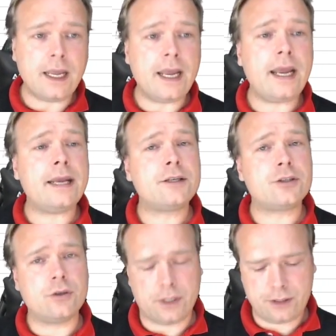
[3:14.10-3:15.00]
And
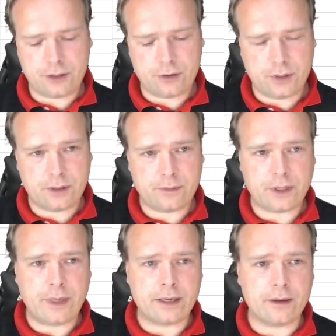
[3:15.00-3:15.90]
so on, so on. We
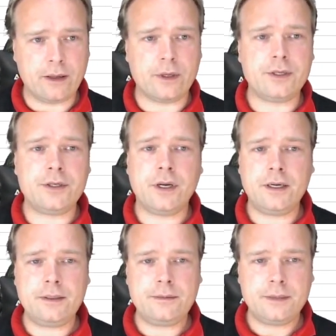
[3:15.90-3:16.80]
can make another one,
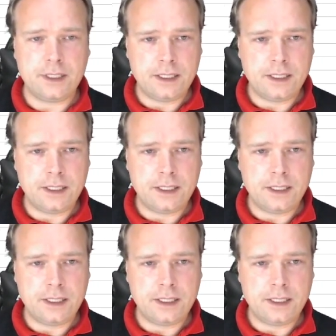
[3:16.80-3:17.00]
John.